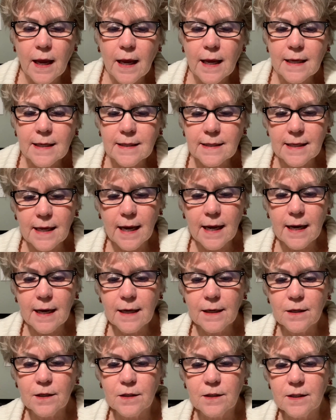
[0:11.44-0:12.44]
Say
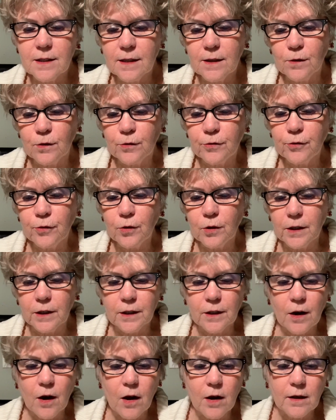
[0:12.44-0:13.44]
to skillful and
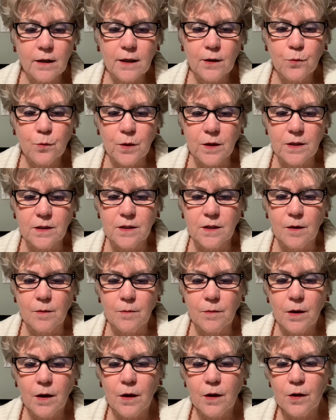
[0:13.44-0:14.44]
godly wisdom,
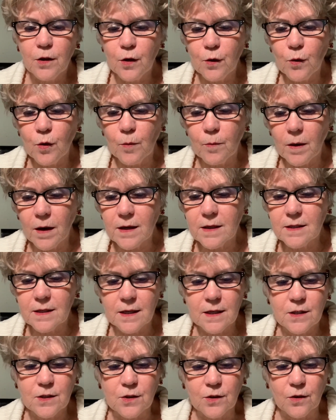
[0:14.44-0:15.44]
You are my
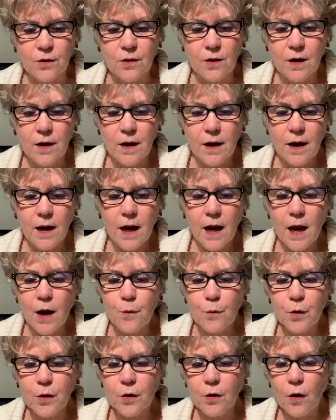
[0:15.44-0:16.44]
sister, and
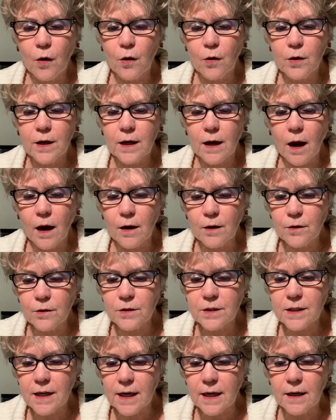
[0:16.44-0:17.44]
regard
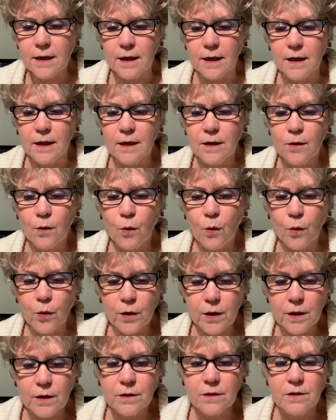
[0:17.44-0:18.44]
understanding or
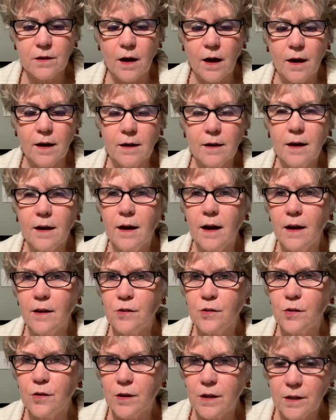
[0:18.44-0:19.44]
insight
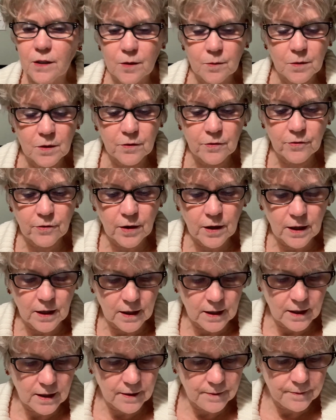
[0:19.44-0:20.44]
as your intimate friend.